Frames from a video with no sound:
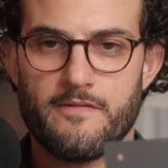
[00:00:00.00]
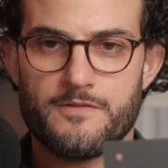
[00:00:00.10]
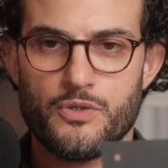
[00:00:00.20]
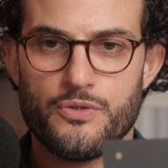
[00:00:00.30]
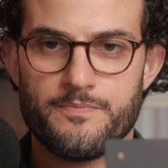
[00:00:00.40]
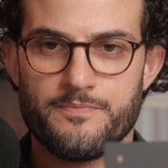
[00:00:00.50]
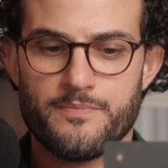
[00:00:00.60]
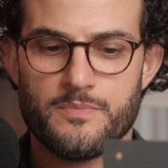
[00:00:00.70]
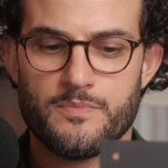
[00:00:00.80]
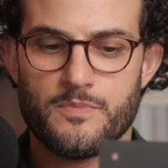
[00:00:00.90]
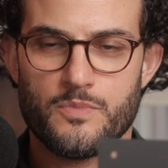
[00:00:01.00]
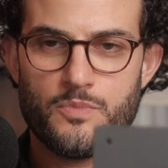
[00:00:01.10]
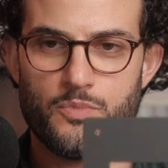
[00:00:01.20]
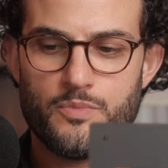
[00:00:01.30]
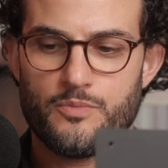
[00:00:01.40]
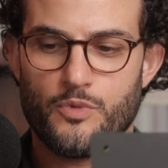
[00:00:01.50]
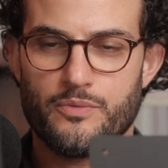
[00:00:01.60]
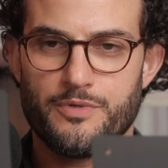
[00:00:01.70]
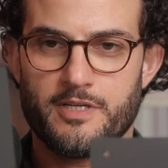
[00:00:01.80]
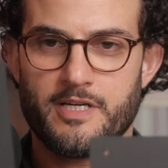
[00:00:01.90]
have 2.
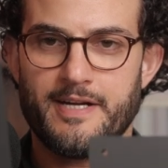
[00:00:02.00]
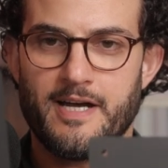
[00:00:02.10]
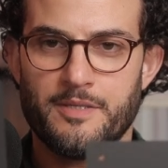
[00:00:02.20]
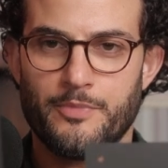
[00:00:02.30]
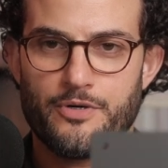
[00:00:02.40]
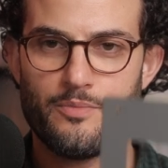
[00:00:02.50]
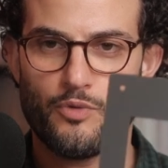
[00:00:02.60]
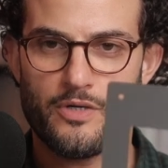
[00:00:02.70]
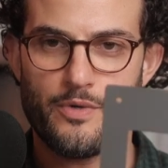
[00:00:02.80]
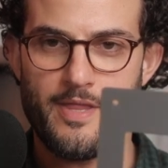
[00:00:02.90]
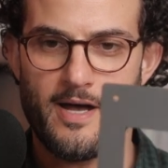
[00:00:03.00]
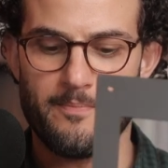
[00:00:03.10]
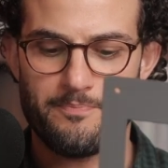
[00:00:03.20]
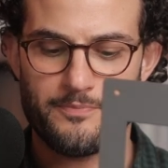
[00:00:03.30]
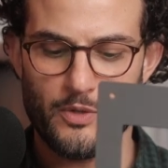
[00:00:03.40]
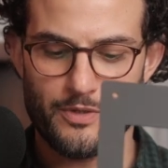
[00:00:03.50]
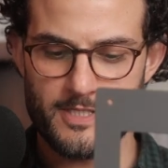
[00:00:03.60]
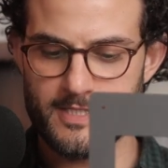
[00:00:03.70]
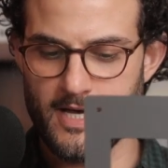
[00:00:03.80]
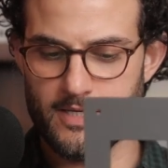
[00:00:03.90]
One with the cutout at the bottom, one without. You want
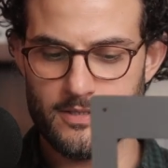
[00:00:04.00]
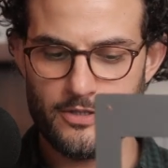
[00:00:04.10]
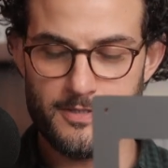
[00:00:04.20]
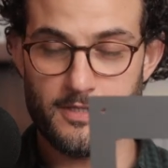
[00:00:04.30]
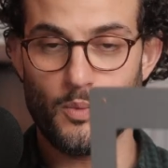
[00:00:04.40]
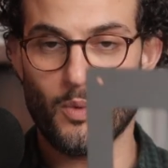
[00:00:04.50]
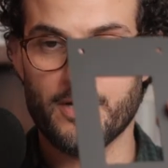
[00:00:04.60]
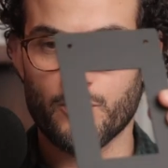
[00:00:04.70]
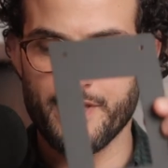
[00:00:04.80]
to start using the one